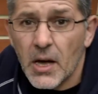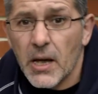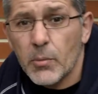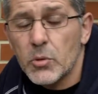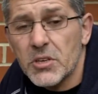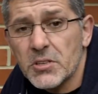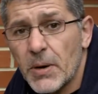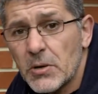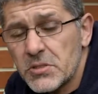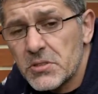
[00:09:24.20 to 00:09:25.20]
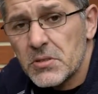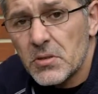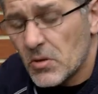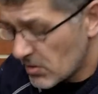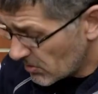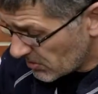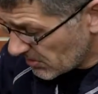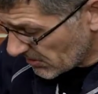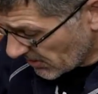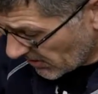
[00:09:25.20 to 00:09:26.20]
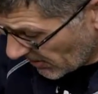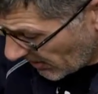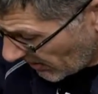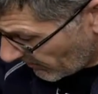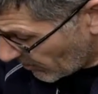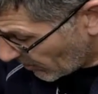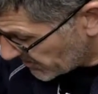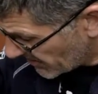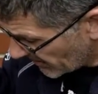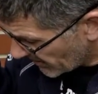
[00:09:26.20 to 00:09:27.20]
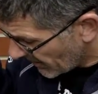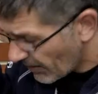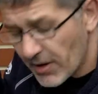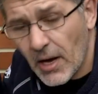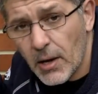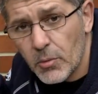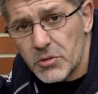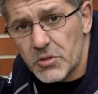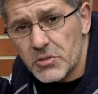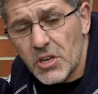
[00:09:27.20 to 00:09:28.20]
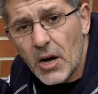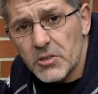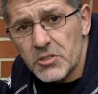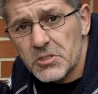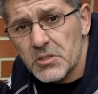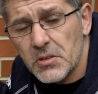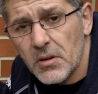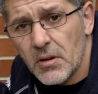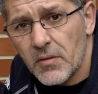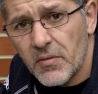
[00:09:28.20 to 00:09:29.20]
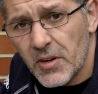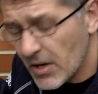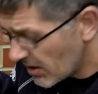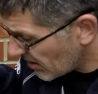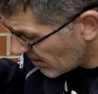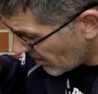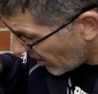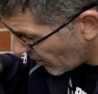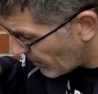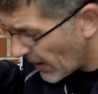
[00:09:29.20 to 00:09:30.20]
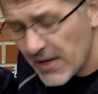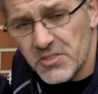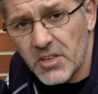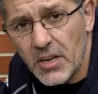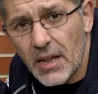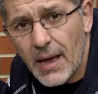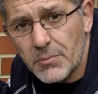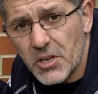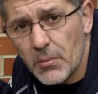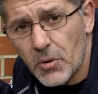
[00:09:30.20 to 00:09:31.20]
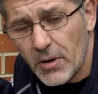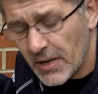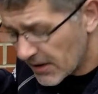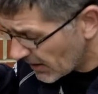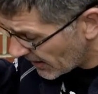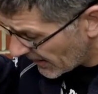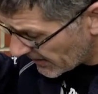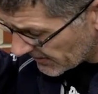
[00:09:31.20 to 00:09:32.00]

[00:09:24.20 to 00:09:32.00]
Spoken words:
cables, I suppose, if you want to carry cables or chargers for your iPads or your laptop or anything like that.